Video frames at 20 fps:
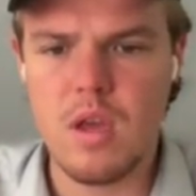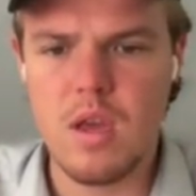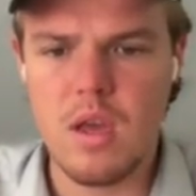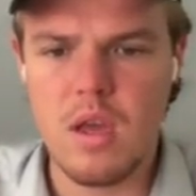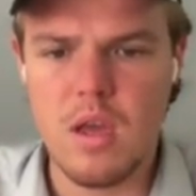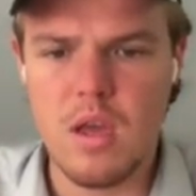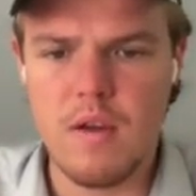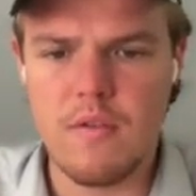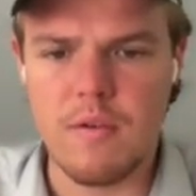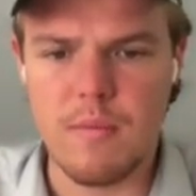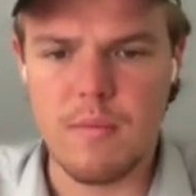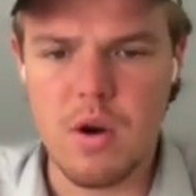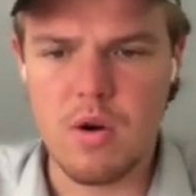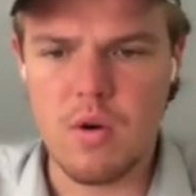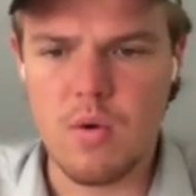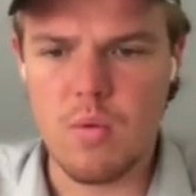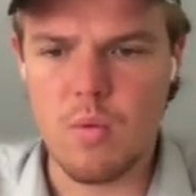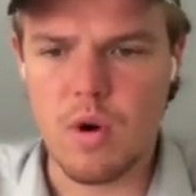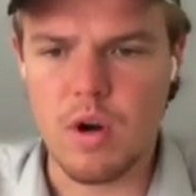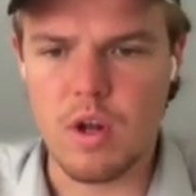From here,
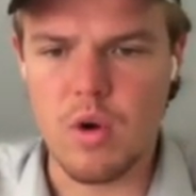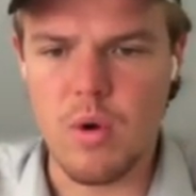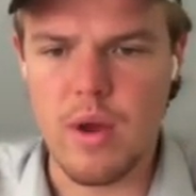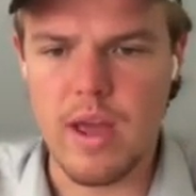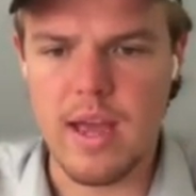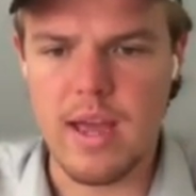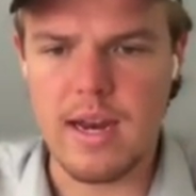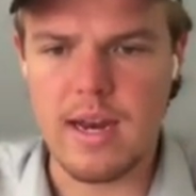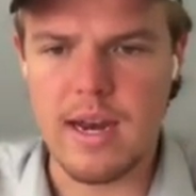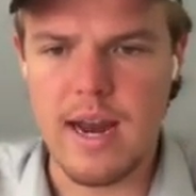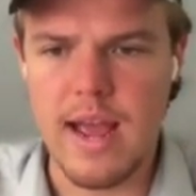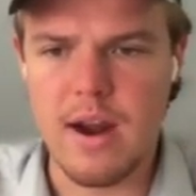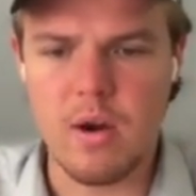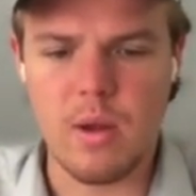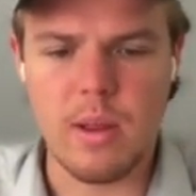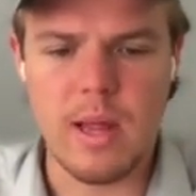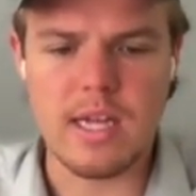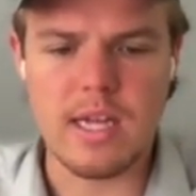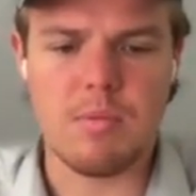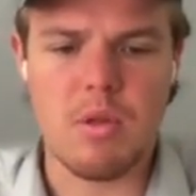we're going to go ahead and add our
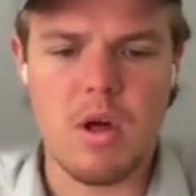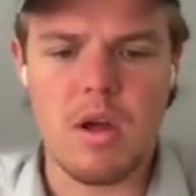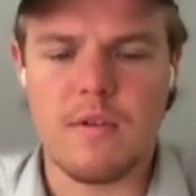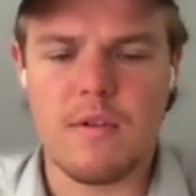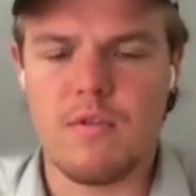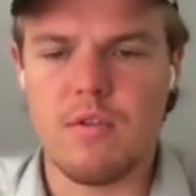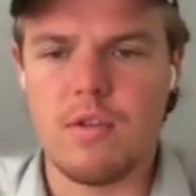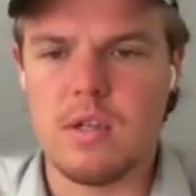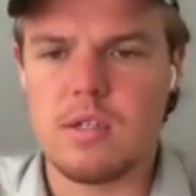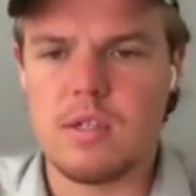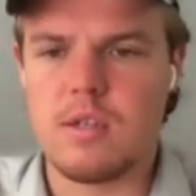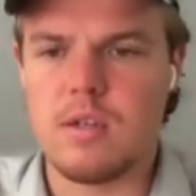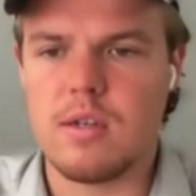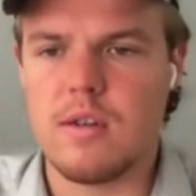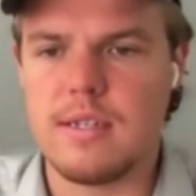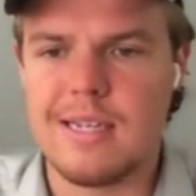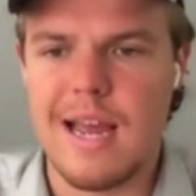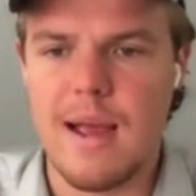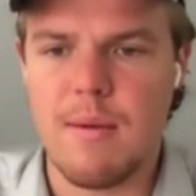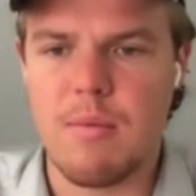last block for this
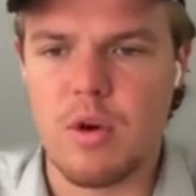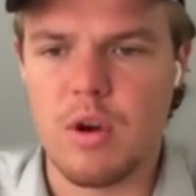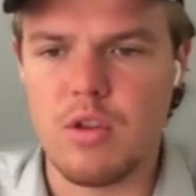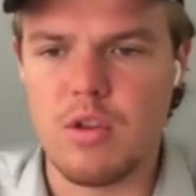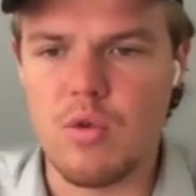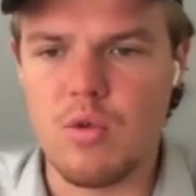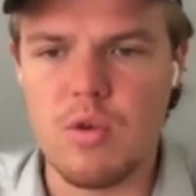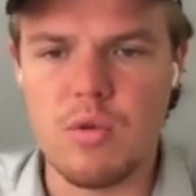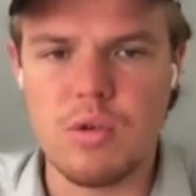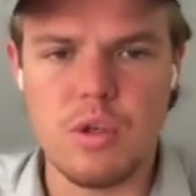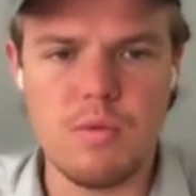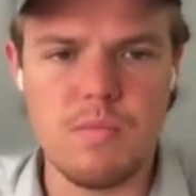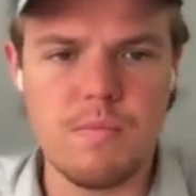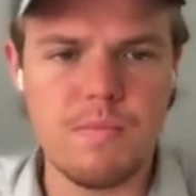zap. We're going to do YouTube.